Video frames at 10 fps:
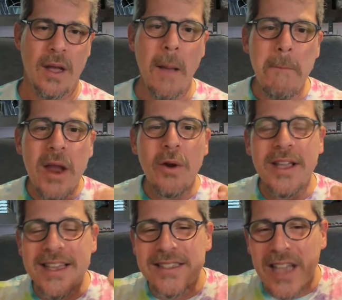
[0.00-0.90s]

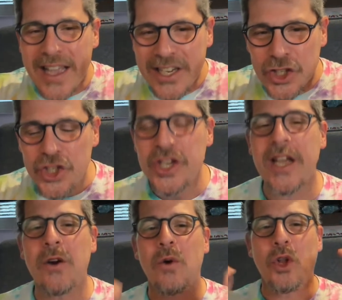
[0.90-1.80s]
Americans in
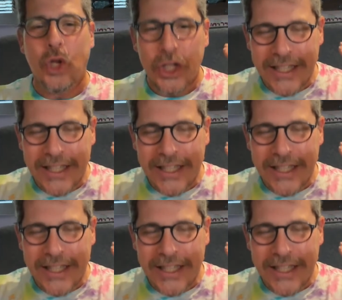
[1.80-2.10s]
general